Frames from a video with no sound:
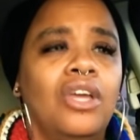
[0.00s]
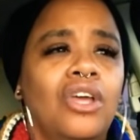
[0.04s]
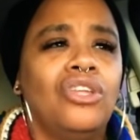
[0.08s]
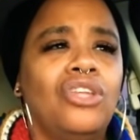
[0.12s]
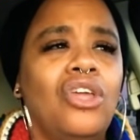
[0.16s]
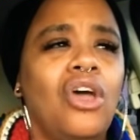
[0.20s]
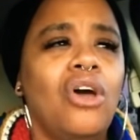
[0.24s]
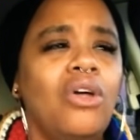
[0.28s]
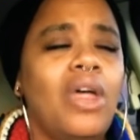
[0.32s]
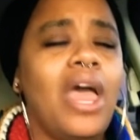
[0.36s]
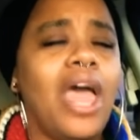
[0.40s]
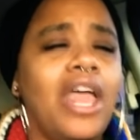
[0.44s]

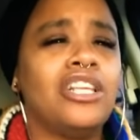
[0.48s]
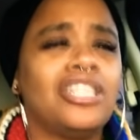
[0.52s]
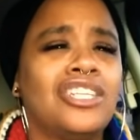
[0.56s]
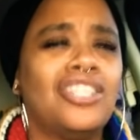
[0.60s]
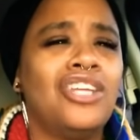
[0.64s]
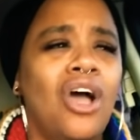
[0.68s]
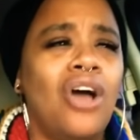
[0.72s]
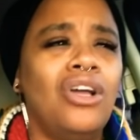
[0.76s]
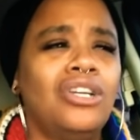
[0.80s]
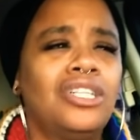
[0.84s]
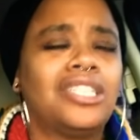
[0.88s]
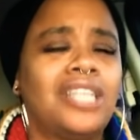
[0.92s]
Your
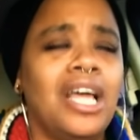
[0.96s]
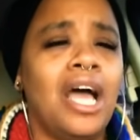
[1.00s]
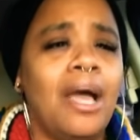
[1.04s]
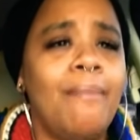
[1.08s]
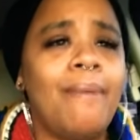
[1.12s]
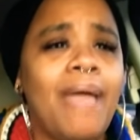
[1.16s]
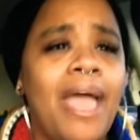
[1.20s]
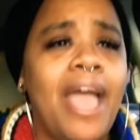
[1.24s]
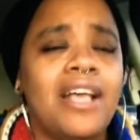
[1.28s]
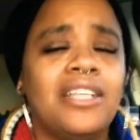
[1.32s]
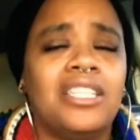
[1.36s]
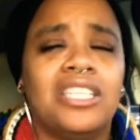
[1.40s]
your
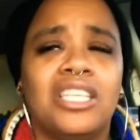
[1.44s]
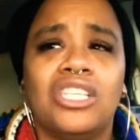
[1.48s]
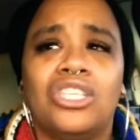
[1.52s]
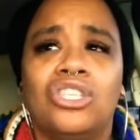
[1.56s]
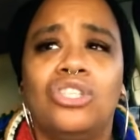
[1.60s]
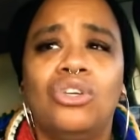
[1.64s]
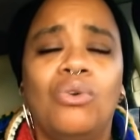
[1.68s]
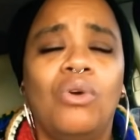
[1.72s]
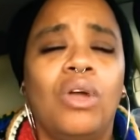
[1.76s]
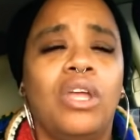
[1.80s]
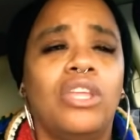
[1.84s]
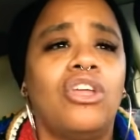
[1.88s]
dumbass is
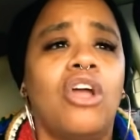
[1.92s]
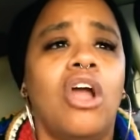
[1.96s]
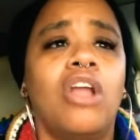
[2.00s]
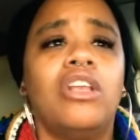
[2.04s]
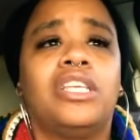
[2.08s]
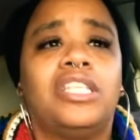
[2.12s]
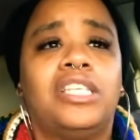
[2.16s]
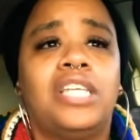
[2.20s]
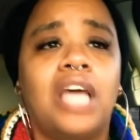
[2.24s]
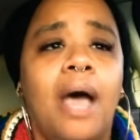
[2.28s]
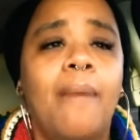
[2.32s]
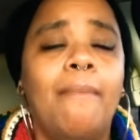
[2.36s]
doing your
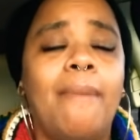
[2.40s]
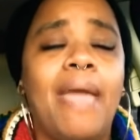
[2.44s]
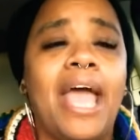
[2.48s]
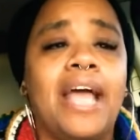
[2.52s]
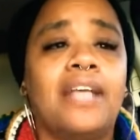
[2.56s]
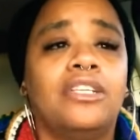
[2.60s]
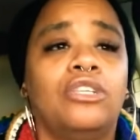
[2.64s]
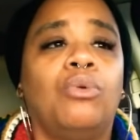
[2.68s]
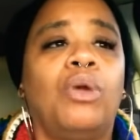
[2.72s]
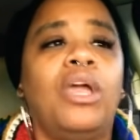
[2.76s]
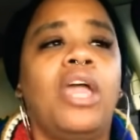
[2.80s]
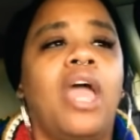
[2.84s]

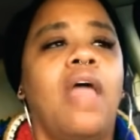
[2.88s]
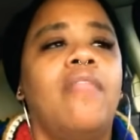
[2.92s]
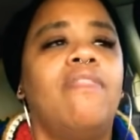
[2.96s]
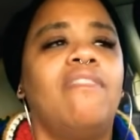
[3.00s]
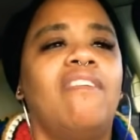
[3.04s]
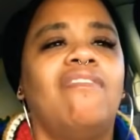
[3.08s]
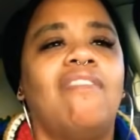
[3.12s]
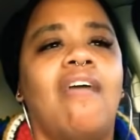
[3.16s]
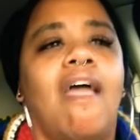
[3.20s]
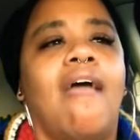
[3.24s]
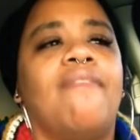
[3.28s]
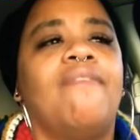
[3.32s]
dumbass, and
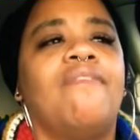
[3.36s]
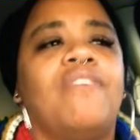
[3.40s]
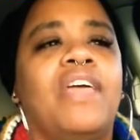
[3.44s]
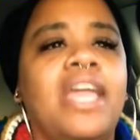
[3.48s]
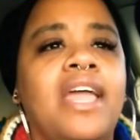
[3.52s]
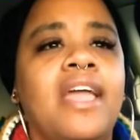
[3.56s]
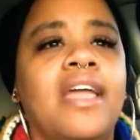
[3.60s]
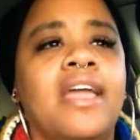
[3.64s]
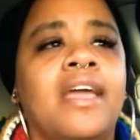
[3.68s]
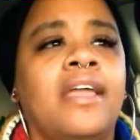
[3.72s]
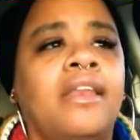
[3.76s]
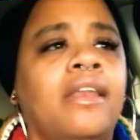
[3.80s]
then and
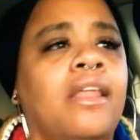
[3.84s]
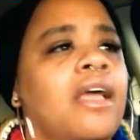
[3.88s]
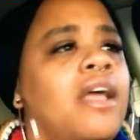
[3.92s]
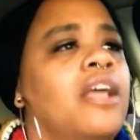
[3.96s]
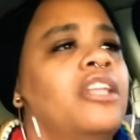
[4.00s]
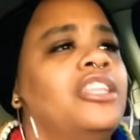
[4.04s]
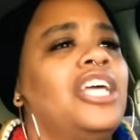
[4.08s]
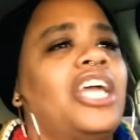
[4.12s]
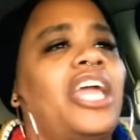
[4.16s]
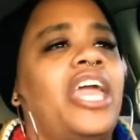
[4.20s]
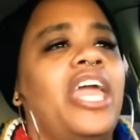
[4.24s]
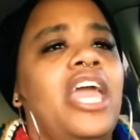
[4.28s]

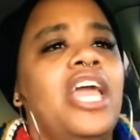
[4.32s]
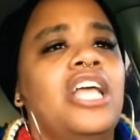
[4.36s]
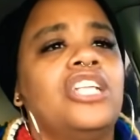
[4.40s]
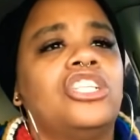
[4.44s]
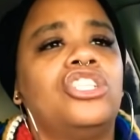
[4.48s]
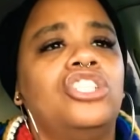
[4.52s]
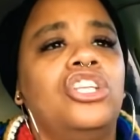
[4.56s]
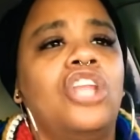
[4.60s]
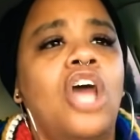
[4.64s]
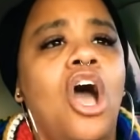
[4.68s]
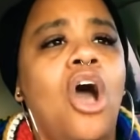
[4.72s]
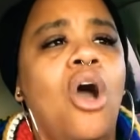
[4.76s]
then the
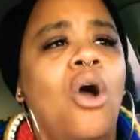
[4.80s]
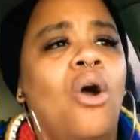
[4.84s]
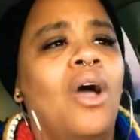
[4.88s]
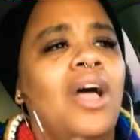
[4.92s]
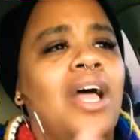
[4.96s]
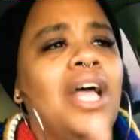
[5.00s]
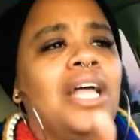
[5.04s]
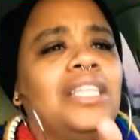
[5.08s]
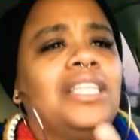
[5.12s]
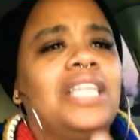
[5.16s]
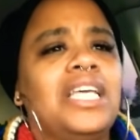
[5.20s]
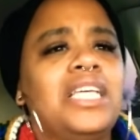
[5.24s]
kids know
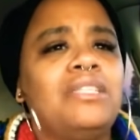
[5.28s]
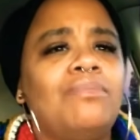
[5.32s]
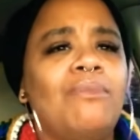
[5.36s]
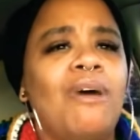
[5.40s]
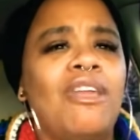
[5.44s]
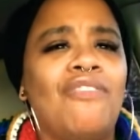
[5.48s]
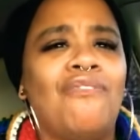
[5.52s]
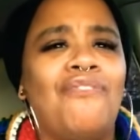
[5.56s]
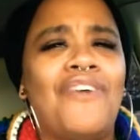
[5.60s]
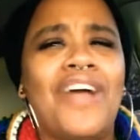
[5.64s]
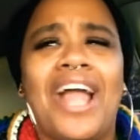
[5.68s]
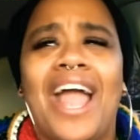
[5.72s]
this
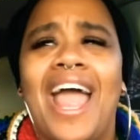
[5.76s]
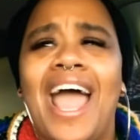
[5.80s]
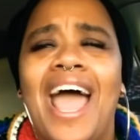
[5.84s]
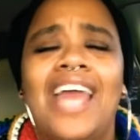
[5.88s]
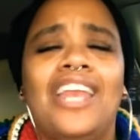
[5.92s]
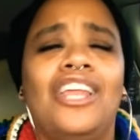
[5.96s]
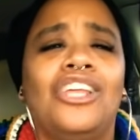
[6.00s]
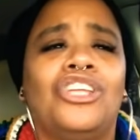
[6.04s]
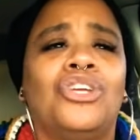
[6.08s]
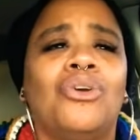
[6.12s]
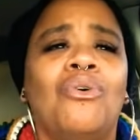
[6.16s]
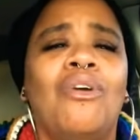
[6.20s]
motherfucker,
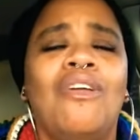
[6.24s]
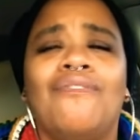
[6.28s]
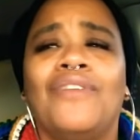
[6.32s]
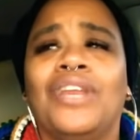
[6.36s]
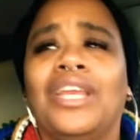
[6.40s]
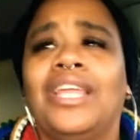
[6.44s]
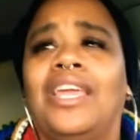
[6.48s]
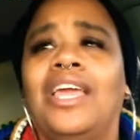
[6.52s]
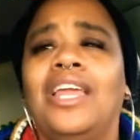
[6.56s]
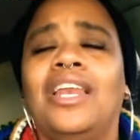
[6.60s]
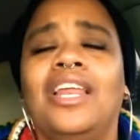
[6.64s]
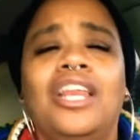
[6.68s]
how did you
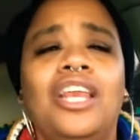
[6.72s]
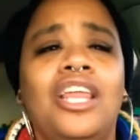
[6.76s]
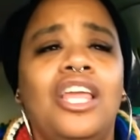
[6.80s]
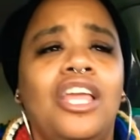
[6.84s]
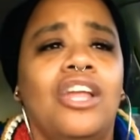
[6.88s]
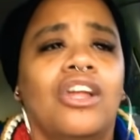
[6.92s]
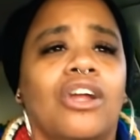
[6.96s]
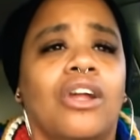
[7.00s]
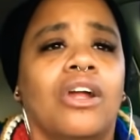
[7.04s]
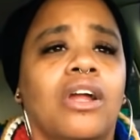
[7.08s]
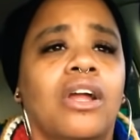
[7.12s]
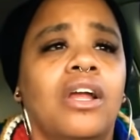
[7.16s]
even get in
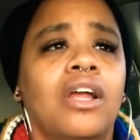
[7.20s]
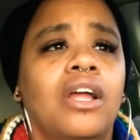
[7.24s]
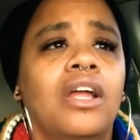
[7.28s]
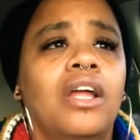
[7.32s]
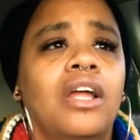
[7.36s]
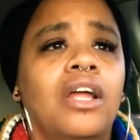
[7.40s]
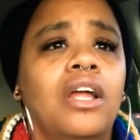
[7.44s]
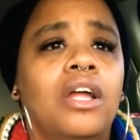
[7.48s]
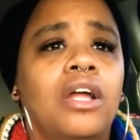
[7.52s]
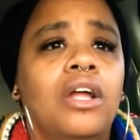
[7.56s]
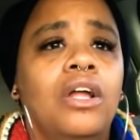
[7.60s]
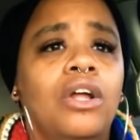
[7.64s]
here?
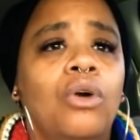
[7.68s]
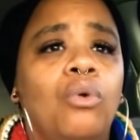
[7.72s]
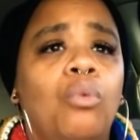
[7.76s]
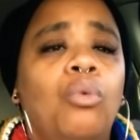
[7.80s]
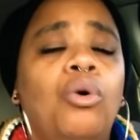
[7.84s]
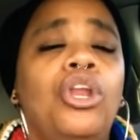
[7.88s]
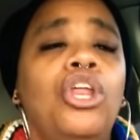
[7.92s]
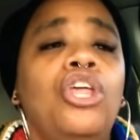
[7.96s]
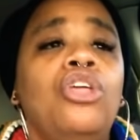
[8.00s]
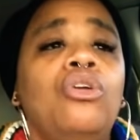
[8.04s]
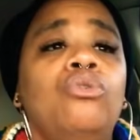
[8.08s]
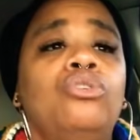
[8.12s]

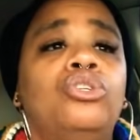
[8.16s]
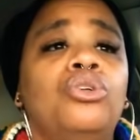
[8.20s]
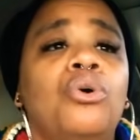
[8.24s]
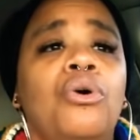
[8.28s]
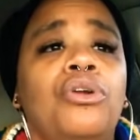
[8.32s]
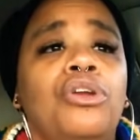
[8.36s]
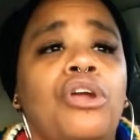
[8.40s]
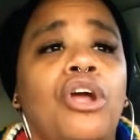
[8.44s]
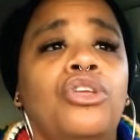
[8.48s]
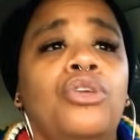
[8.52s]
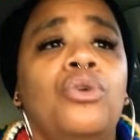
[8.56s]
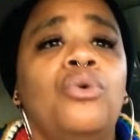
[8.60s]
What are you
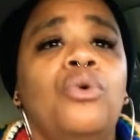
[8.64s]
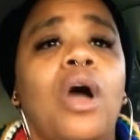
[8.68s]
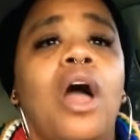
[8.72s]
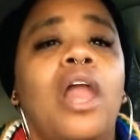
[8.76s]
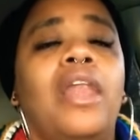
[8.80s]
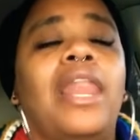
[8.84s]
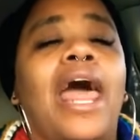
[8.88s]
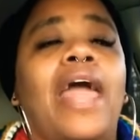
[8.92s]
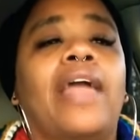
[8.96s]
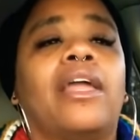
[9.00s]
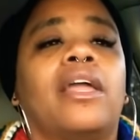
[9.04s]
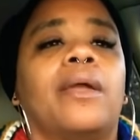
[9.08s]
doing? Are you
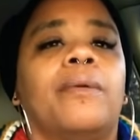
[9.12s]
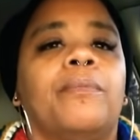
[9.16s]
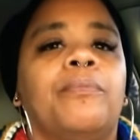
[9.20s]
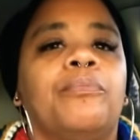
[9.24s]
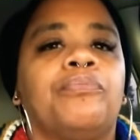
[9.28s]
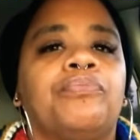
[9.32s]
like